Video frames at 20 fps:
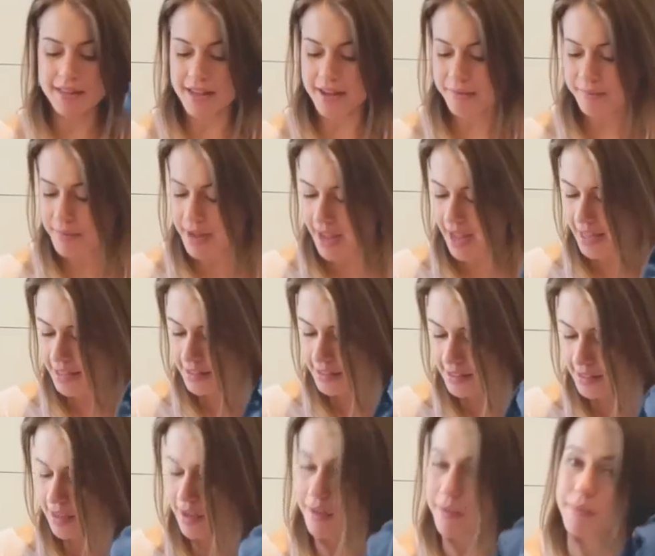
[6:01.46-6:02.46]
them. And
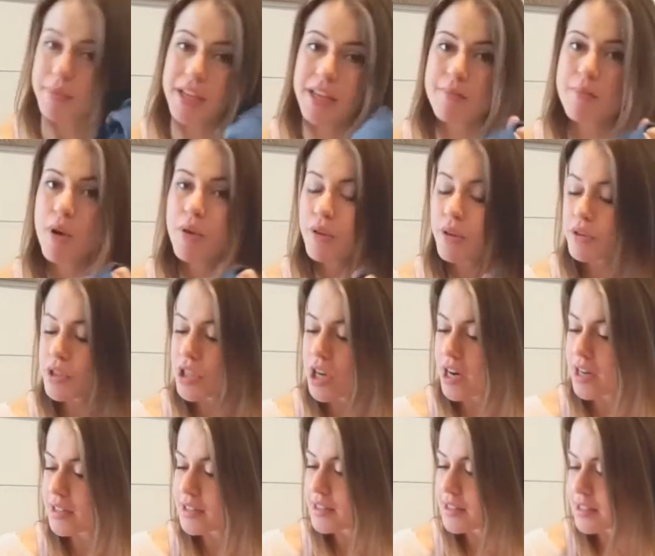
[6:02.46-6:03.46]
some kimono
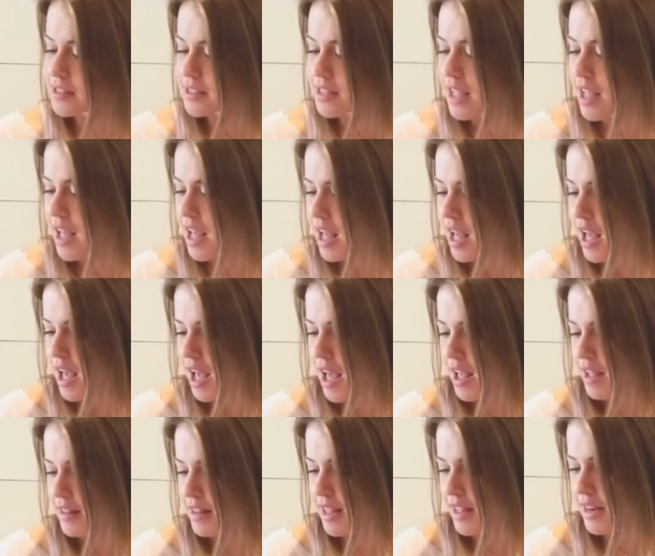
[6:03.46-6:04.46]
shirts.
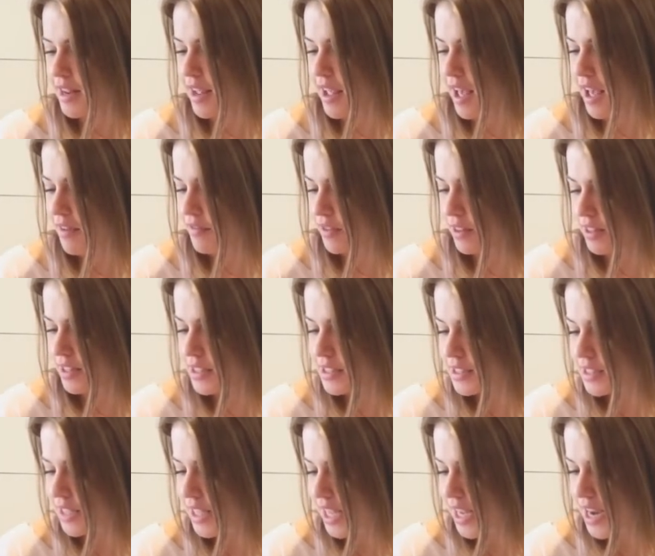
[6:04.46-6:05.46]
And then I have a
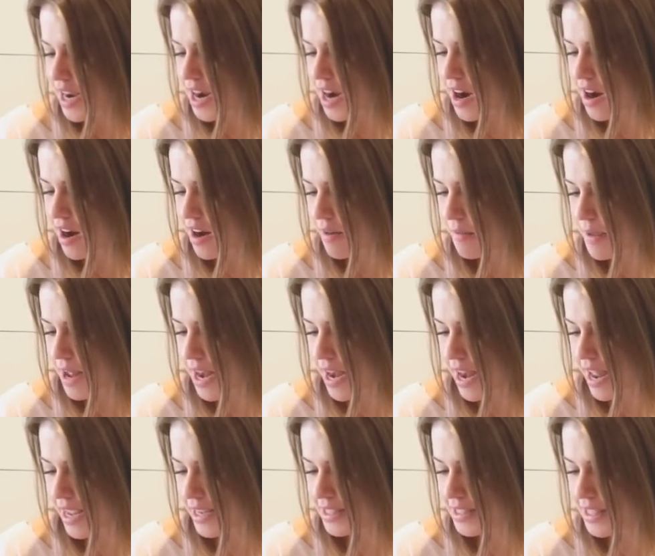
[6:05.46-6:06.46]
list here. My
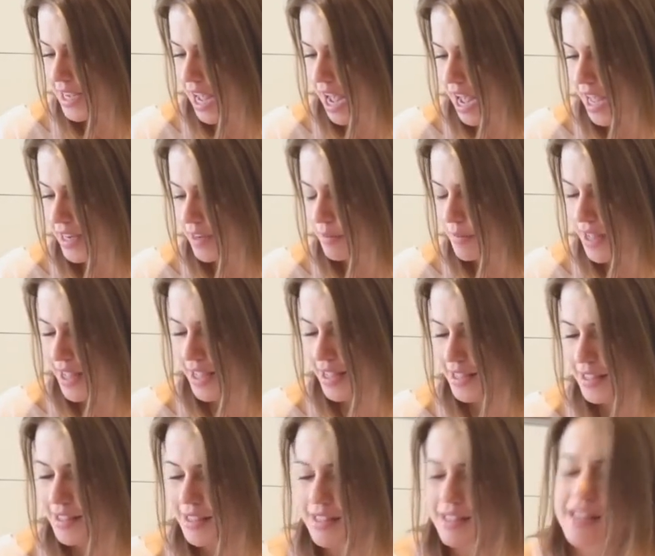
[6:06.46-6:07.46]
next item
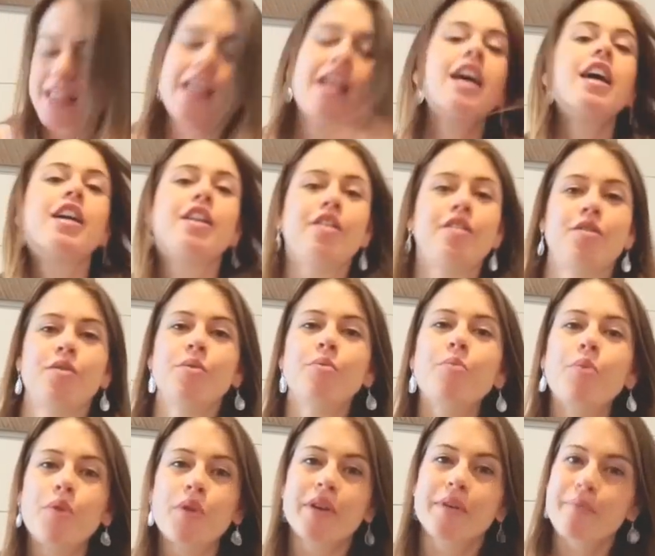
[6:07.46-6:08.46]
is
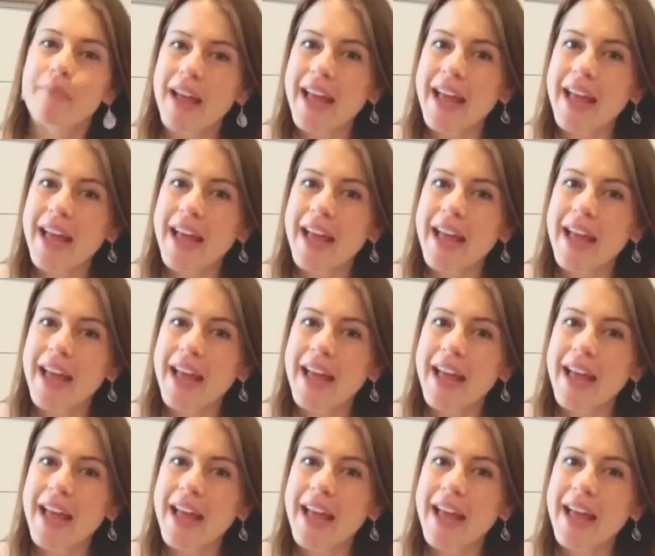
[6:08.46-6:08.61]
newborn